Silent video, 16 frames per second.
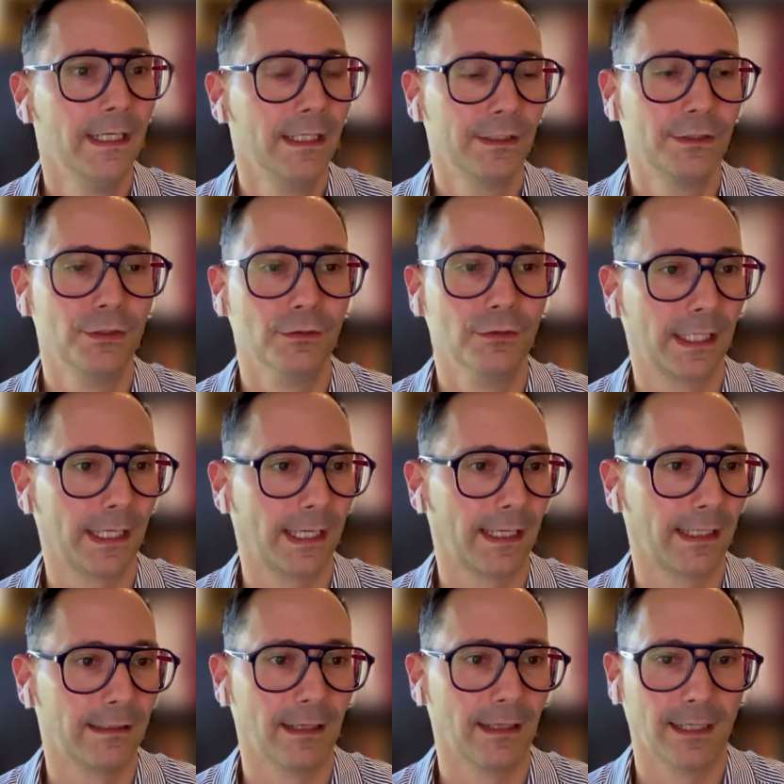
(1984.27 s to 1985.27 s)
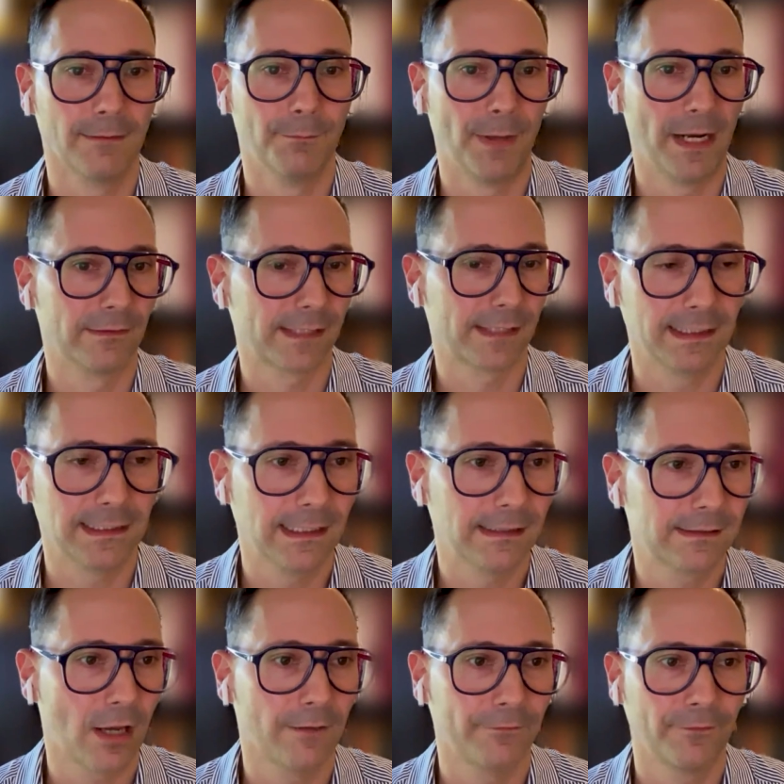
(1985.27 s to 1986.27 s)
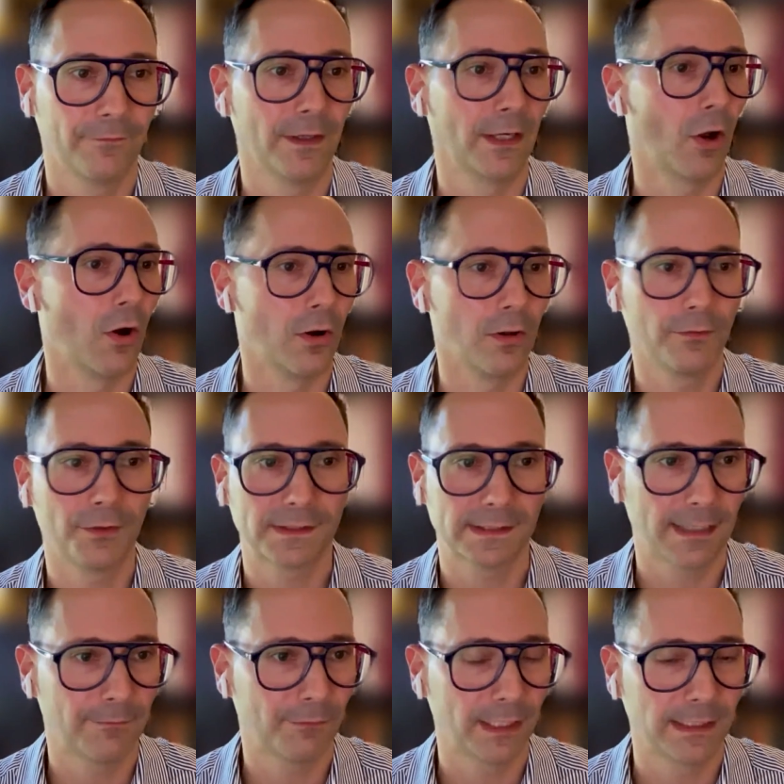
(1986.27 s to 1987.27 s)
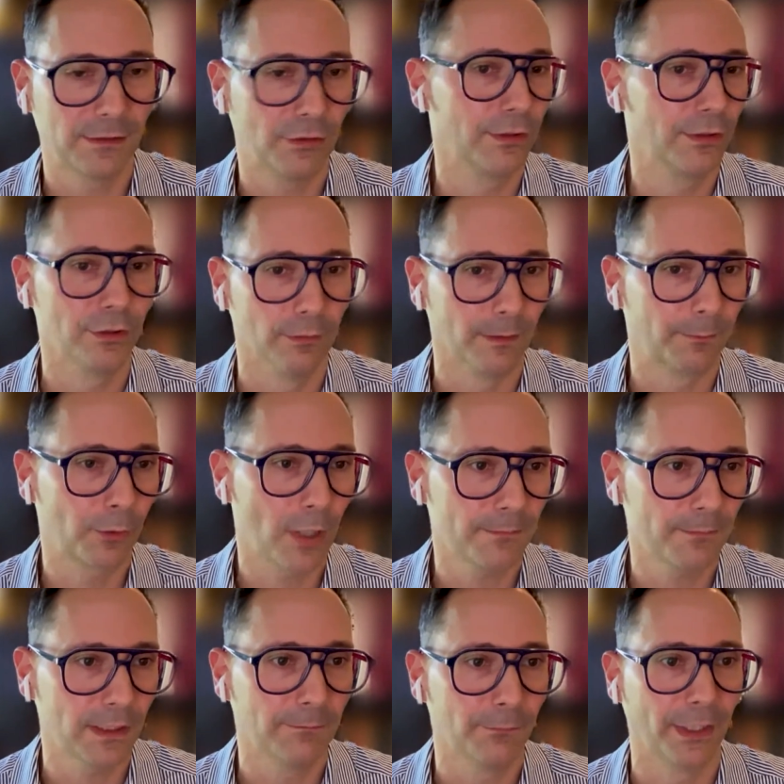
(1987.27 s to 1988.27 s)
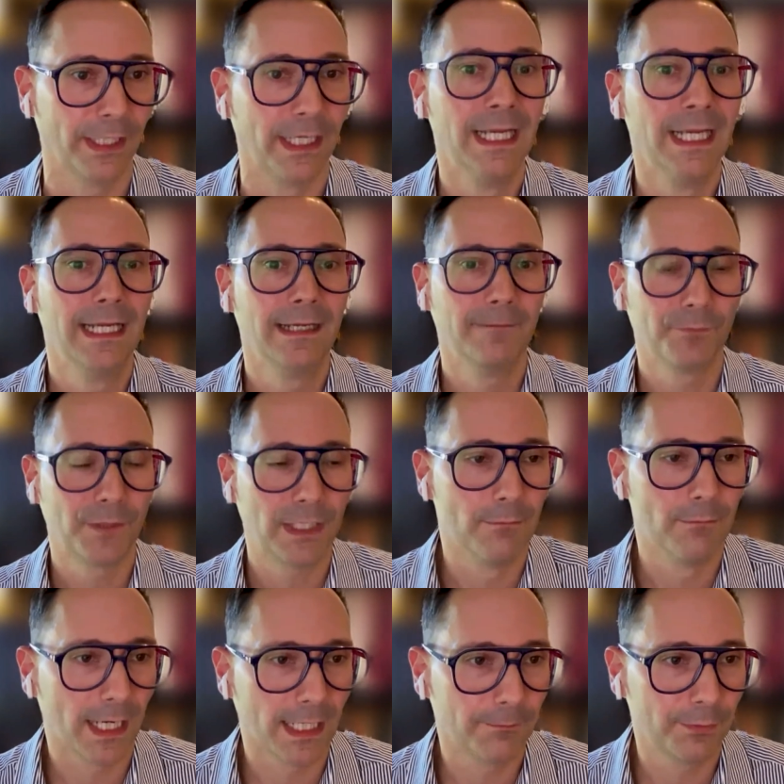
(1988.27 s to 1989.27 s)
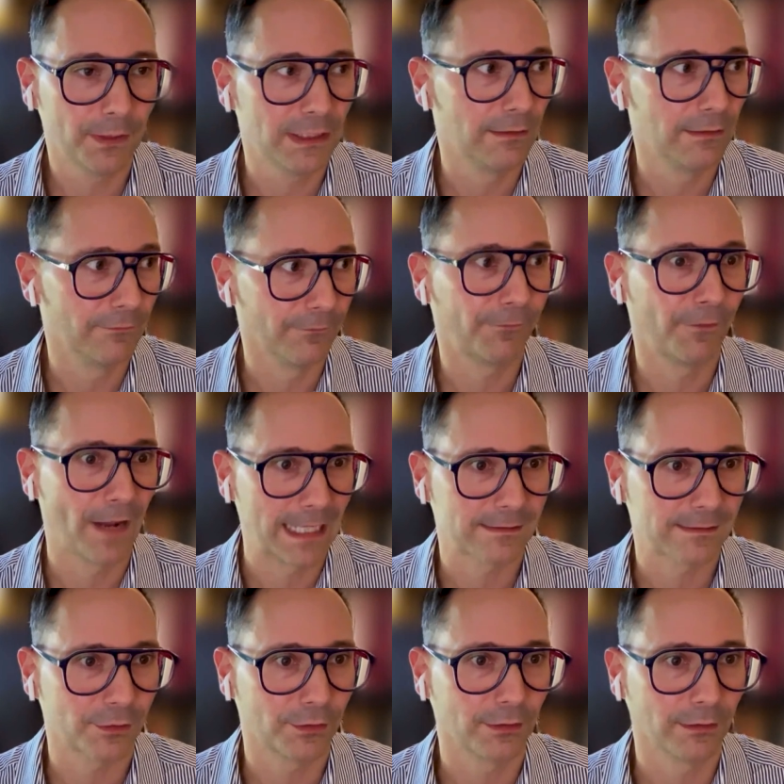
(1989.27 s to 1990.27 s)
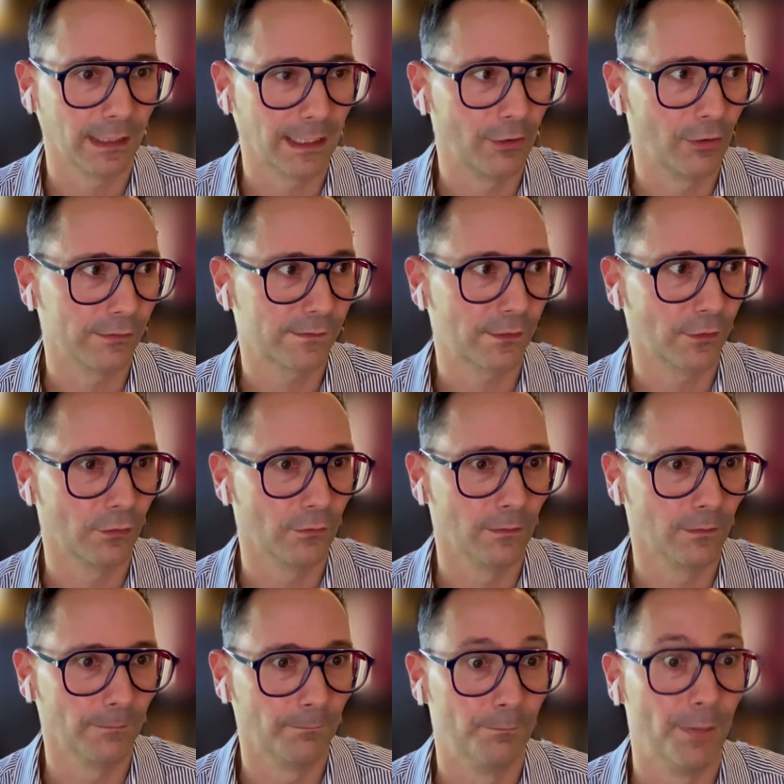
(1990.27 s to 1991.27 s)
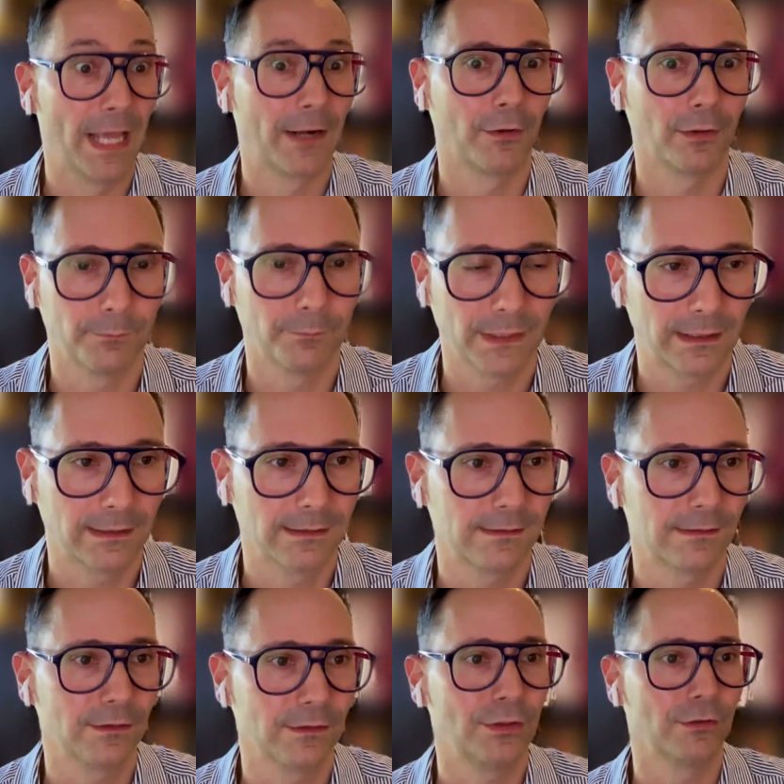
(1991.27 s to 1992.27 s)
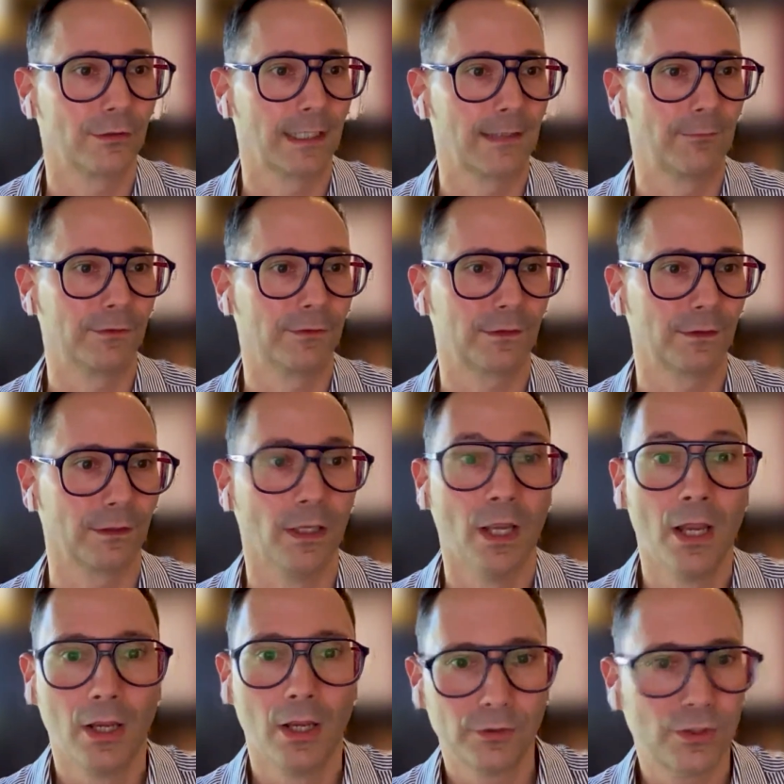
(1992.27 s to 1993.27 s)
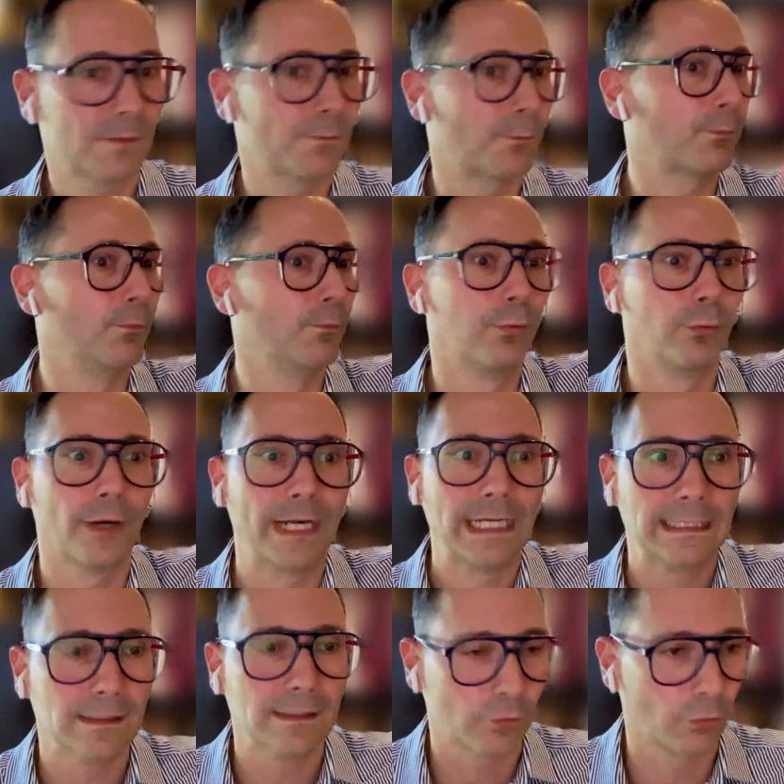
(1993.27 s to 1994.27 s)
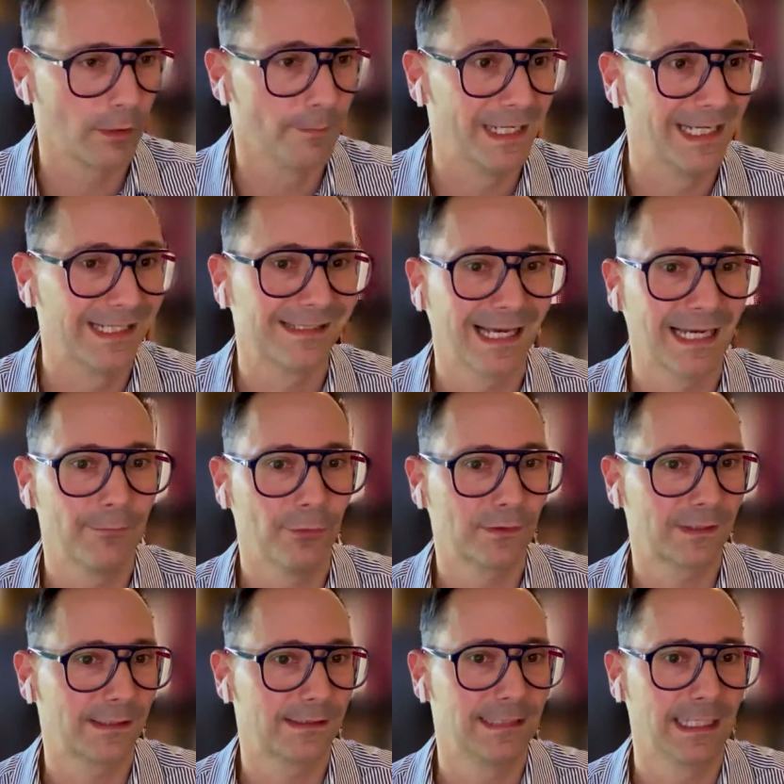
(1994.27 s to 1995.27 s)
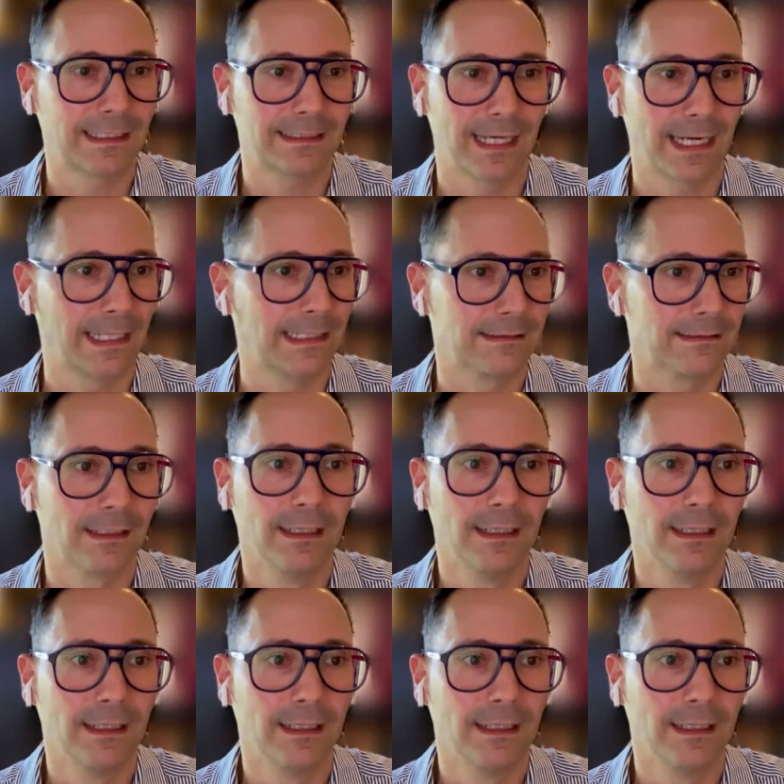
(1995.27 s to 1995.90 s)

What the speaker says: You can bounce ideas off of it, all the same things you can do with prompting, but in my opinion, faster and also better because you're able to just brainstorm and it's able to dictate